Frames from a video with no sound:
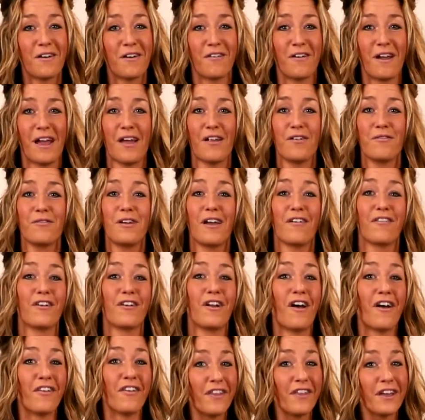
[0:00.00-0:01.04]
around. We have an
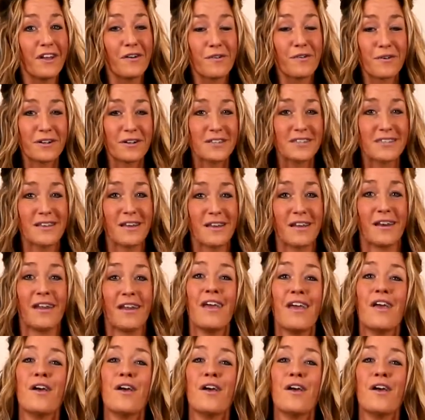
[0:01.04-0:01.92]
online course that